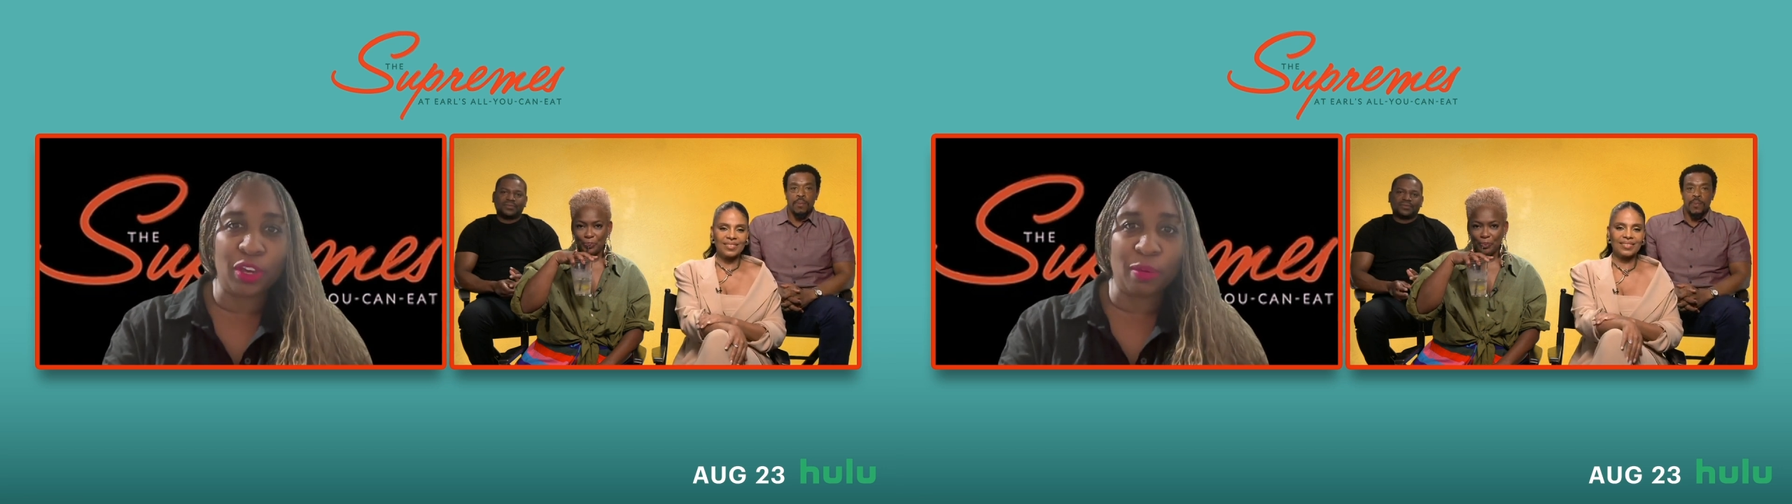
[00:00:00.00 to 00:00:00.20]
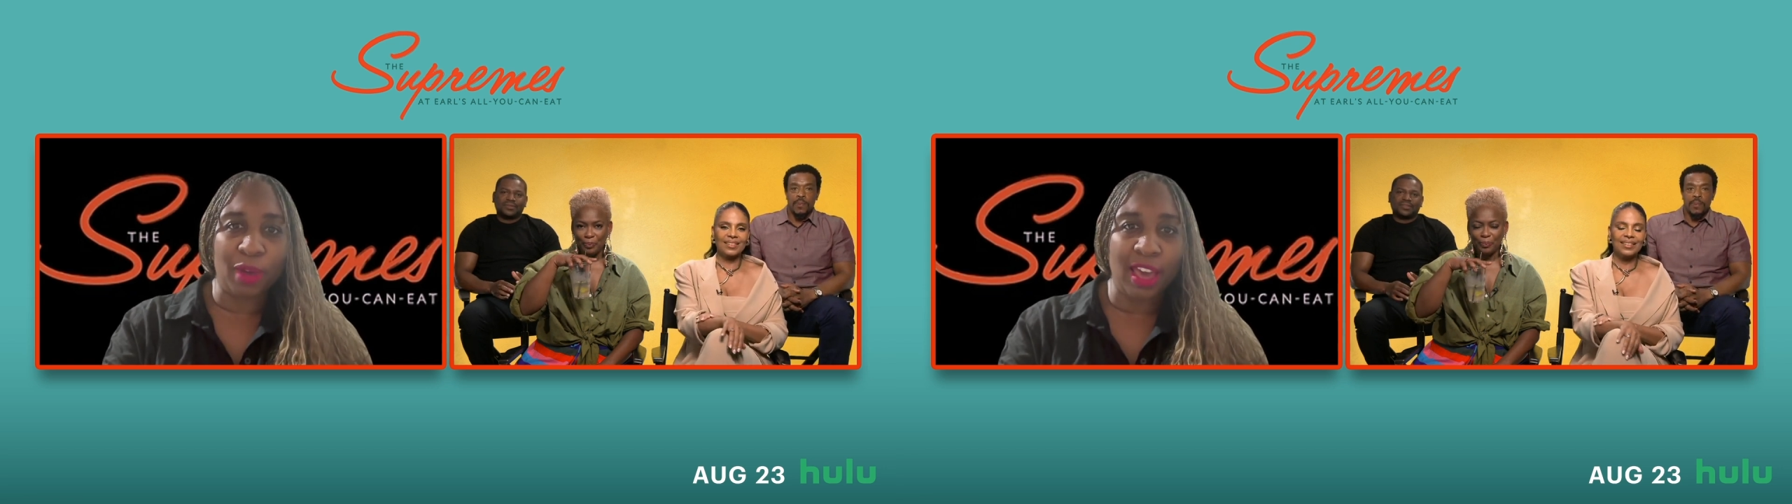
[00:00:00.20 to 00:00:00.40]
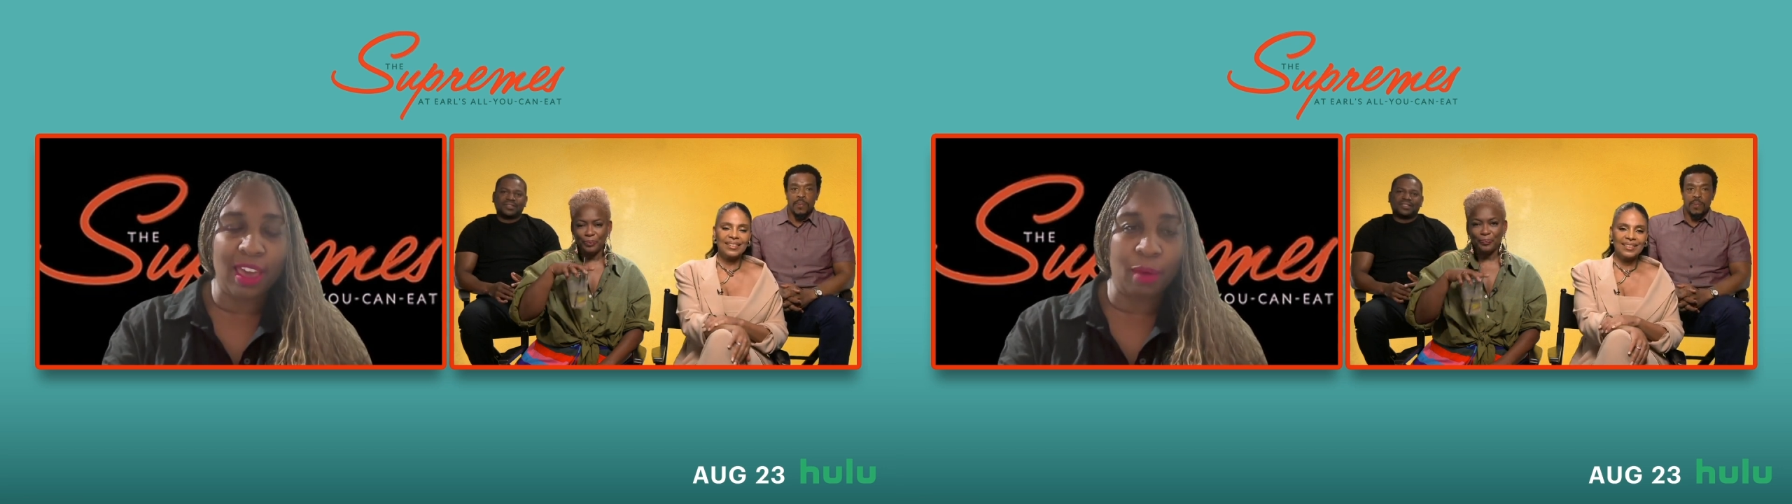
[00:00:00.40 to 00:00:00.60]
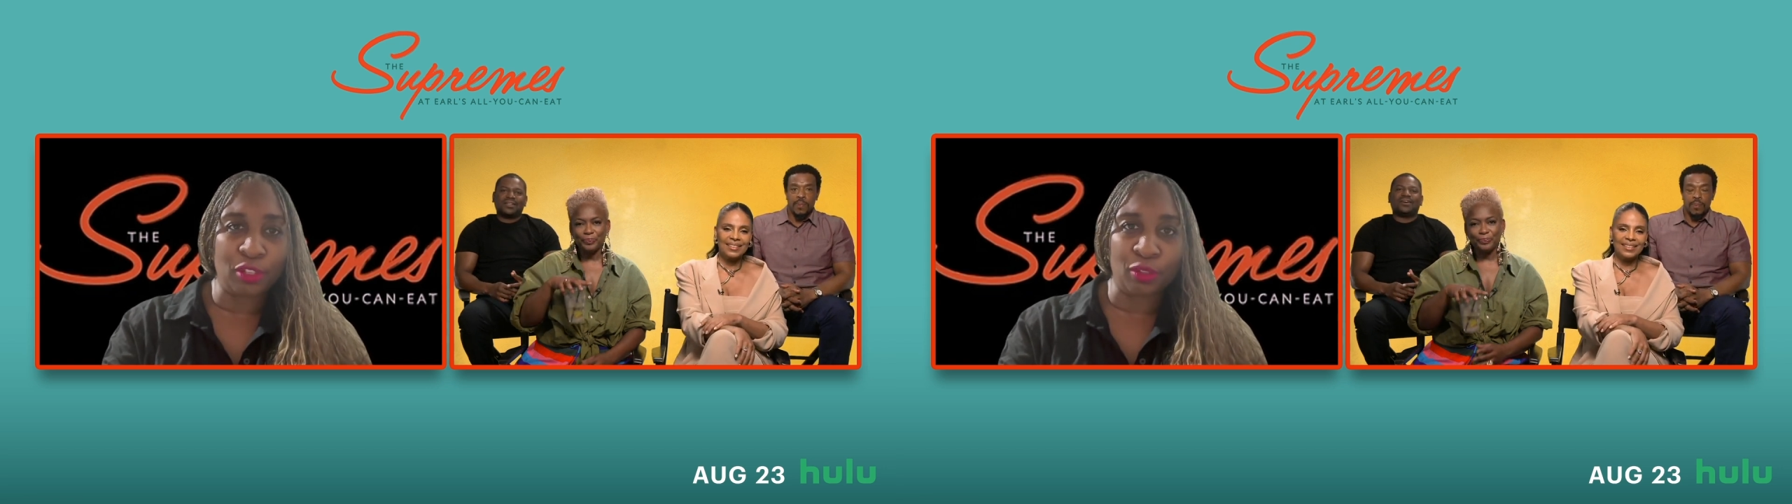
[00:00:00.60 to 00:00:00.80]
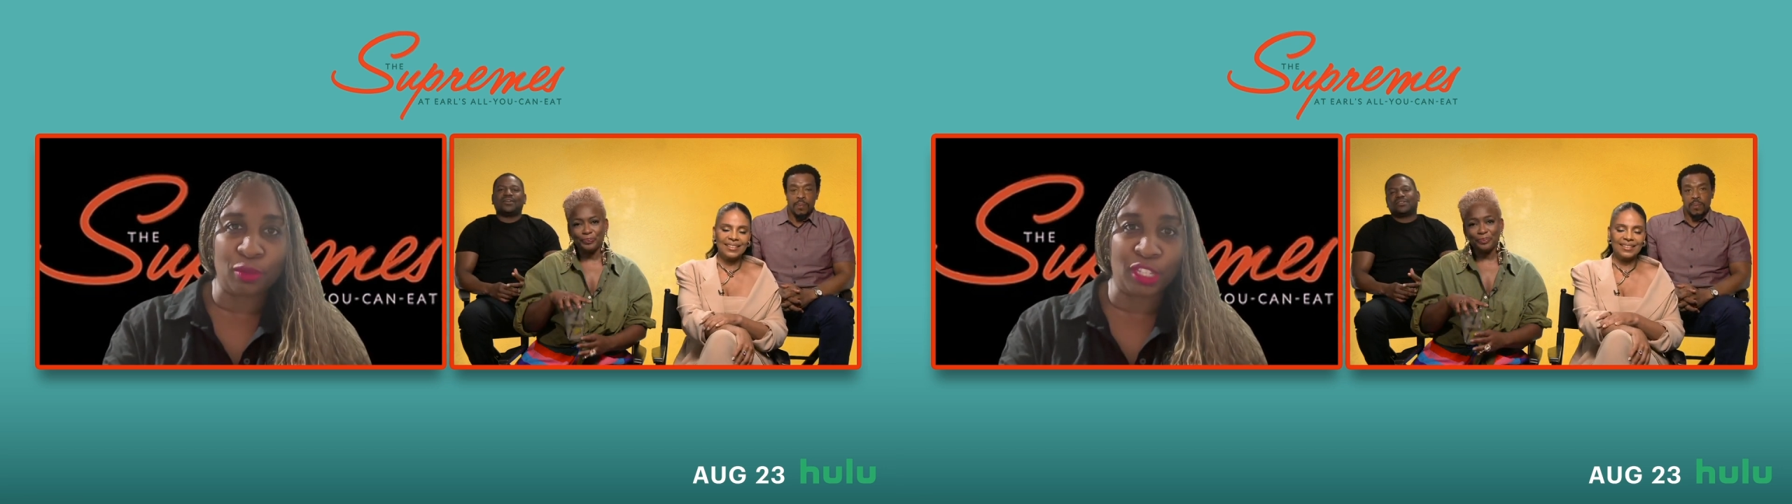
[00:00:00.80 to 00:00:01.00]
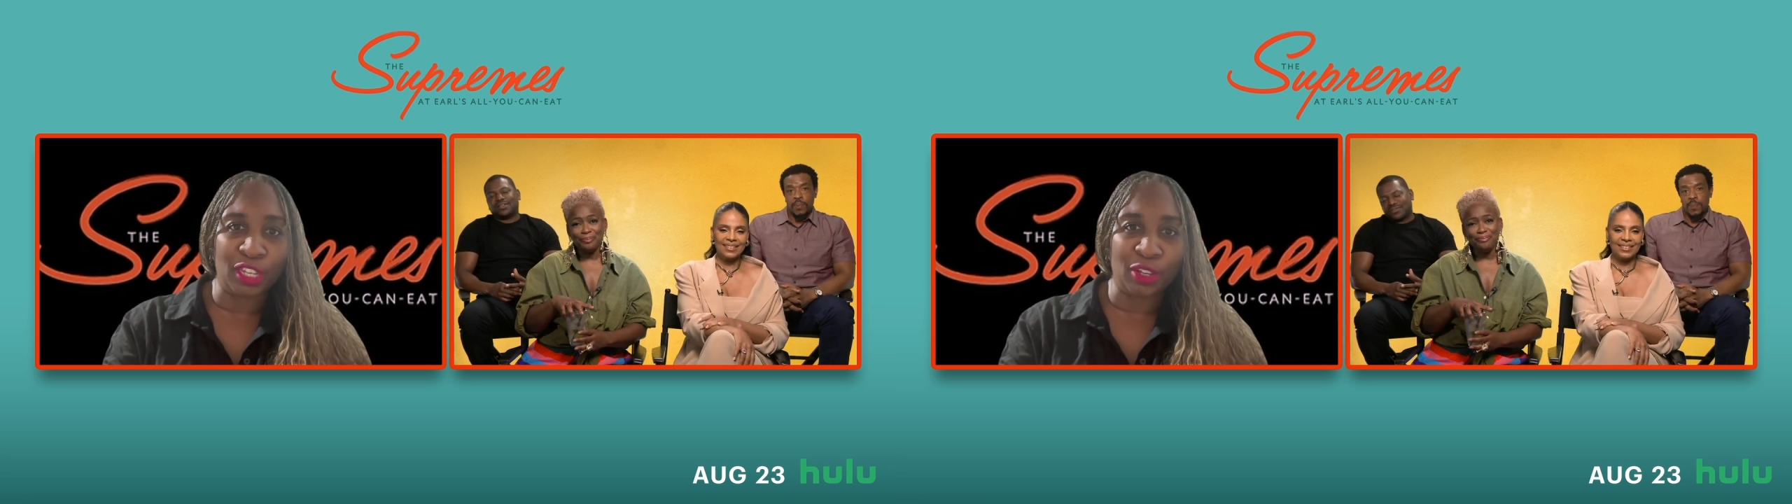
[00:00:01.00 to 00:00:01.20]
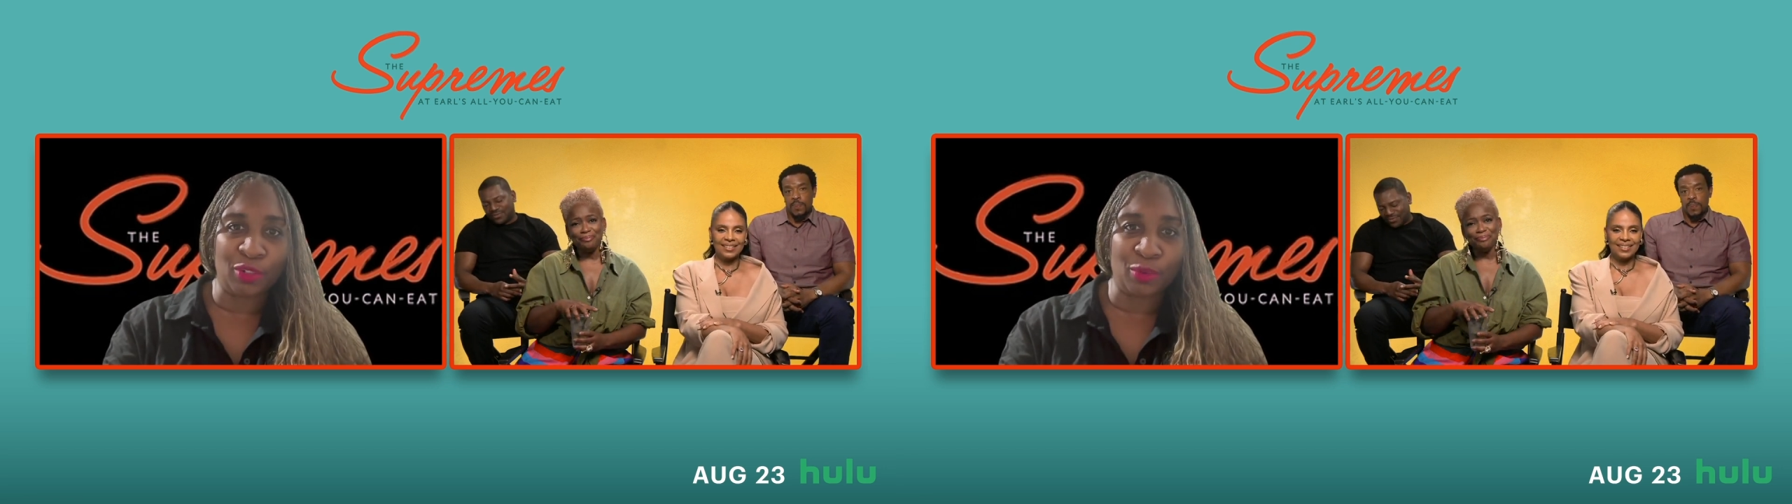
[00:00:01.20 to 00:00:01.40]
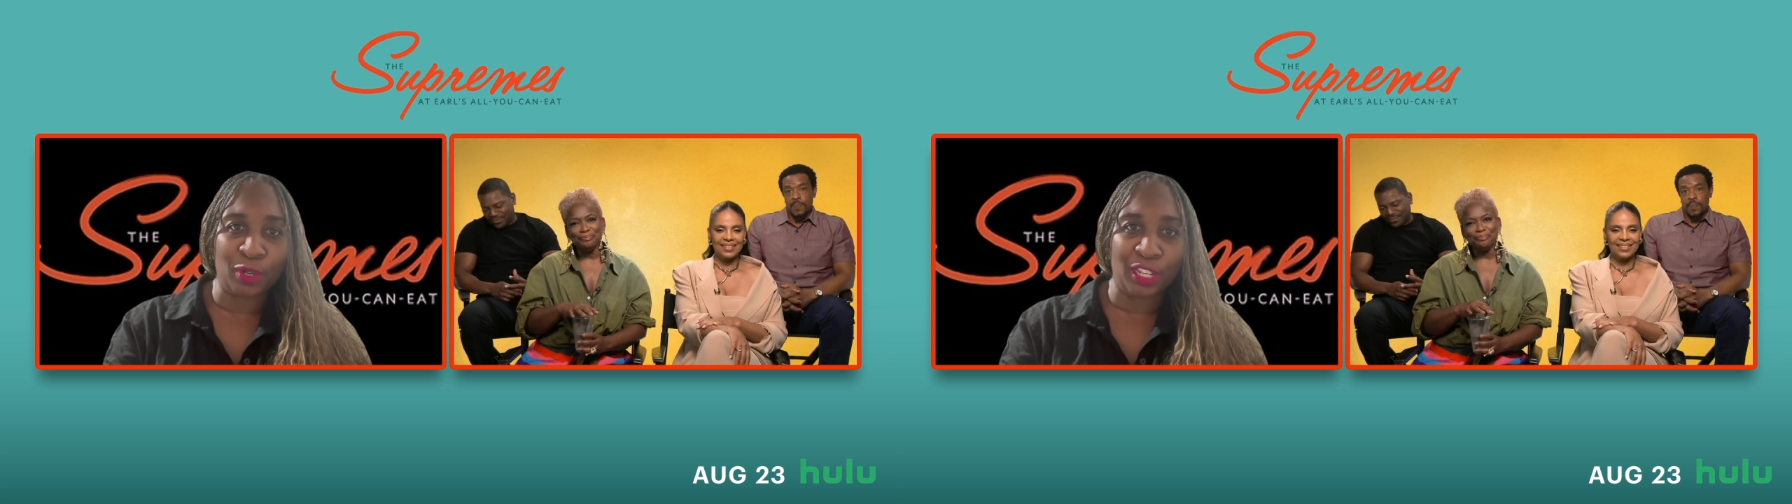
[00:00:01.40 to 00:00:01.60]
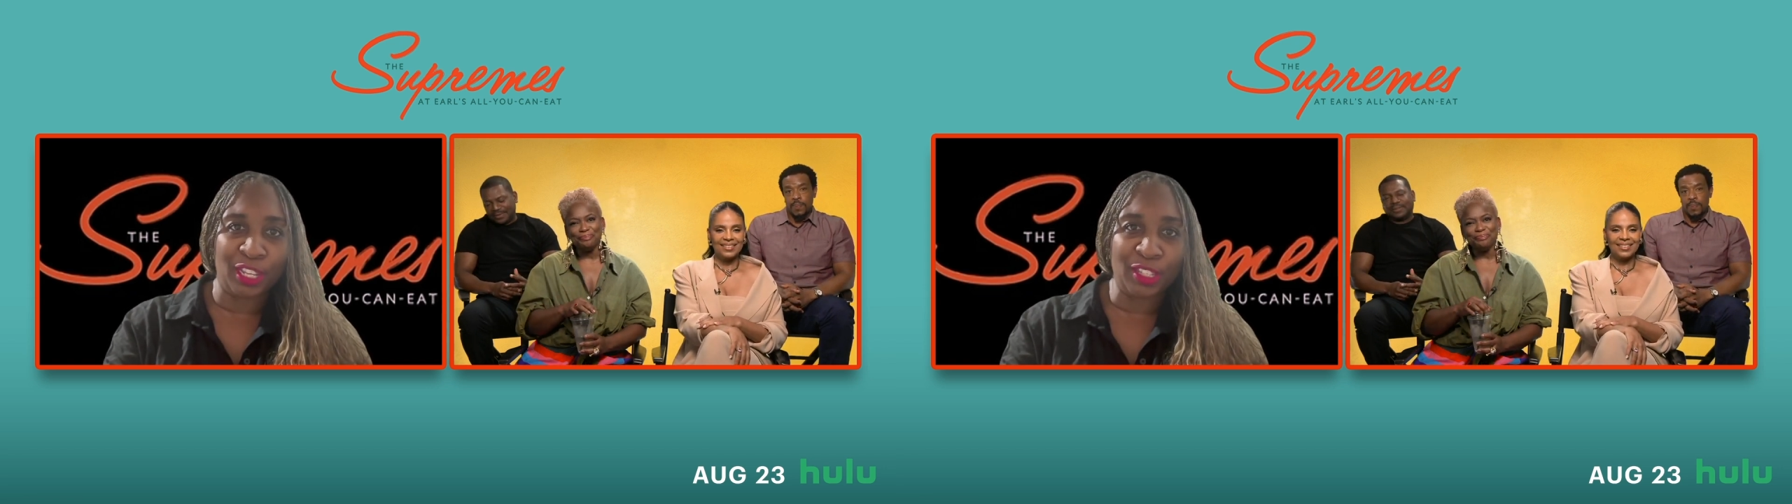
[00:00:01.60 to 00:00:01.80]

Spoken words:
I absolutely adored it.